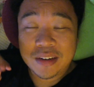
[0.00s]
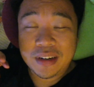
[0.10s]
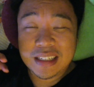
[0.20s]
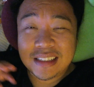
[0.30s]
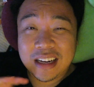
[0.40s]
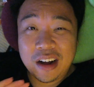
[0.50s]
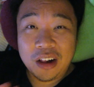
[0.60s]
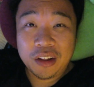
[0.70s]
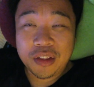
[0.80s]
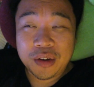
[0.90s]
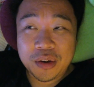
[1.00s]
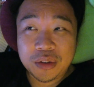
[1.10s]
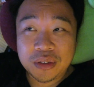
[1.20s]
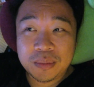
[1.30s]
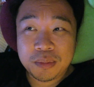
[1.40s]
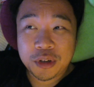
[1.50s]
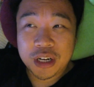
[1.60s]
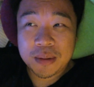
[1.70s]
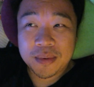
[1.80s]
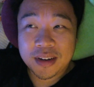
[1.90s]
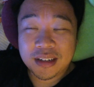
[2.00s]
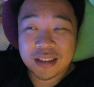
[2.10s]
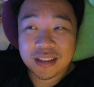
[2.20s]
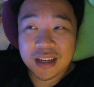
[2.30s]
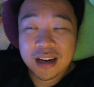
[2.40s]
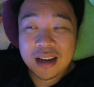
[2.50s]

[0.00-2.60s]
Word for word: I already sent all of those pretty much.